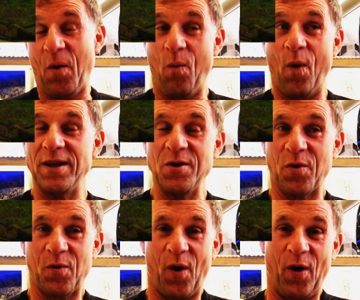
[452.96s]
when you
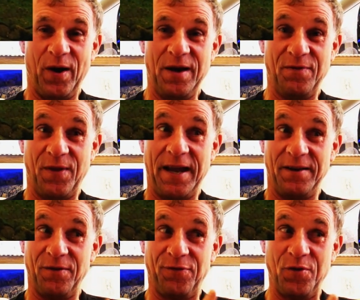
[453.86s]
arrive,
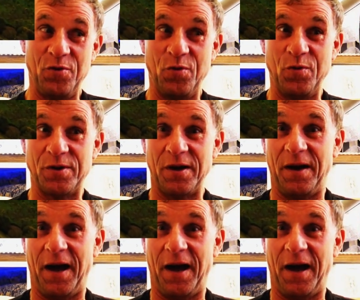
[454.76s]
then the food,